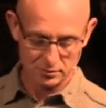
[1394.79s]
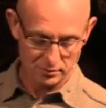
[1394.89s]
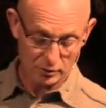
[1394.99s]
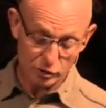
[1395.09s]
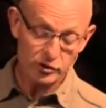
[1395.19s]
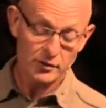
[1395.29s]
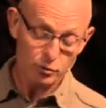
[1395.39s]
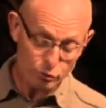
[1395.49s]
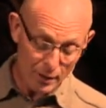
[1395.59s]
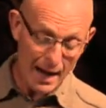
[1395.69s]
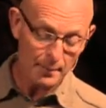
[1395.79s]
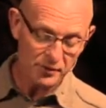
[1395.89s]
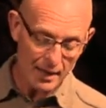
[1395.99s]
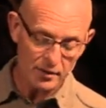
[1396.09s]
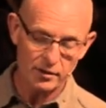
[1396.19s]
I should say the tribes
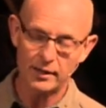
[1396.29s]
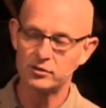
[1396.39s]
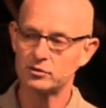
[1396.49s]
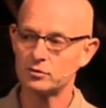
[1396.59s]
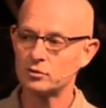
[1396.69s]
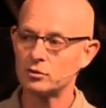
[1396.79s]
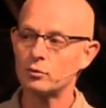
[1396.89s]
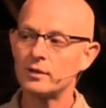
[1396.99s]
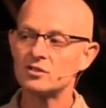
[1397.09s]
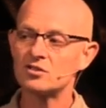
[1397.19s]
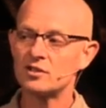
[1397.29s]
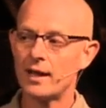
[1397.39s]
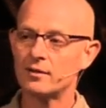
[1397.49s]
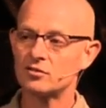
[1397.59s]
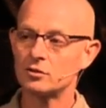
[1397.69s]
and the nation, to a
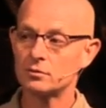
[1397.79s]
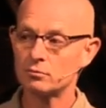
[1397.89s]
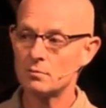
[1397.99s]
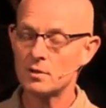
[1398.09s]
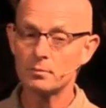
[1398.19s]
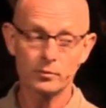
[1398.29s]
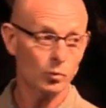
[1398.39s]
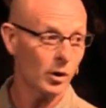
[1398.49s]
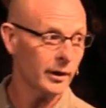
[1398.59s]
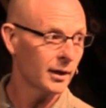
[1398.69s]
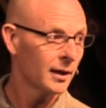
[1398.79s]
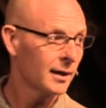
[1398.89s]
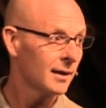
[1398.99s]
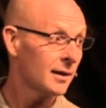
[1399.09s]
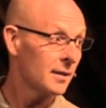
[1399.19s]
standstill, to remember one
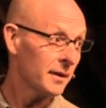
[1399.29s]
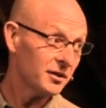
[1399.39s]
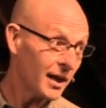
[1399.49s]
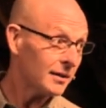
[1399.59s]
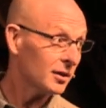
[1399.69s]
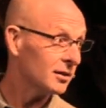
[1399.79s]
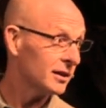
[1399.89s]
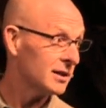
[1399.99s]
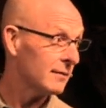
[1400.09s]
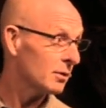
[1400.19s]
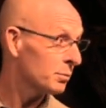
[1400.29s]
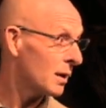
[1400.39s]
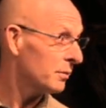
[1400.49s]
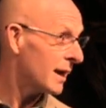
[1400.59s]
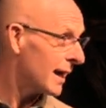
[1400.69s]
that technically David
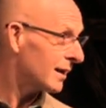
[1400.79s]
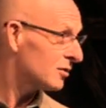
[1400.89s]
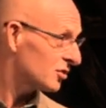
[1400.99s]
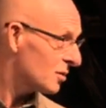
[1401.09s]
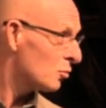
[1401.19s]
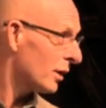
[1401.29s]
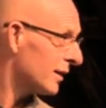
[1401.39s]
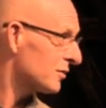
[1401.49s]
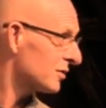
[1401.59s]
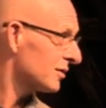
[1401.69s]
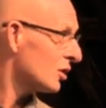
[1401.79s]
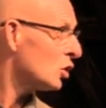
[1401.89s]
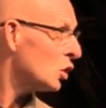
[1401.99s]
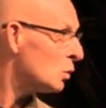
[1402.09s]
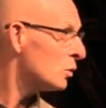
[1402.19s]
probably had, in some ways,
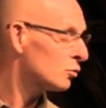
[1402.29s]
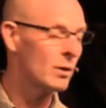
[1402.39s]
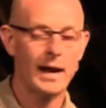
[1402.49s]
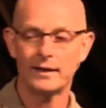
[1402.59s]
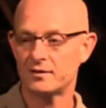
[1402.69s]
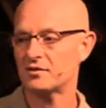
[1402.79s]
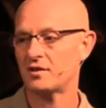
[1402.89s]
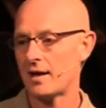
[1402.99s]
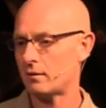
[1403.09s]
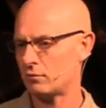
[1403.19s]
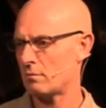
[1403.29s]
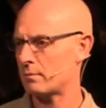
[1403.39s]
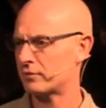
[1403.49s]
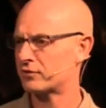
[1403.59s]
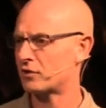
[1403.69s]
human right to say, I don't
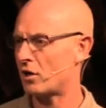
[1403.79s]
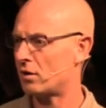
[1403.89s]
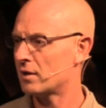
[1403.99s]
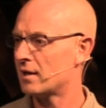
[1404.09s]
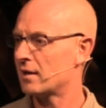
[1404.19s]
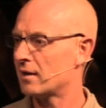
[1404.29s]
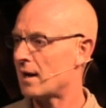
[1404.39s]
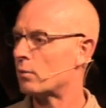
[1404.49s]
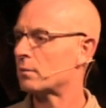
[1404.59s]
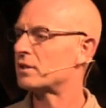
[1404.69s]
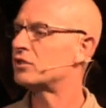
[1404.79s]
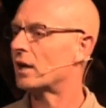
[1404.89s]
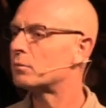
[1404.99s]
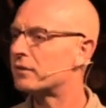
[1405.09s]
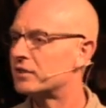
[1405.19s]
remember Saul. I want to be
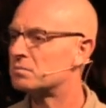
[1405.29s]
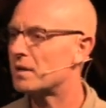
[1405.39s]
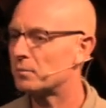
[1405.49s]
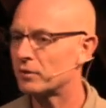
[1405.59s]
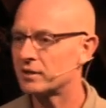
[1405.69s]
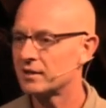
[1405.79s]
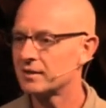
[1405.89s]
done with his memory.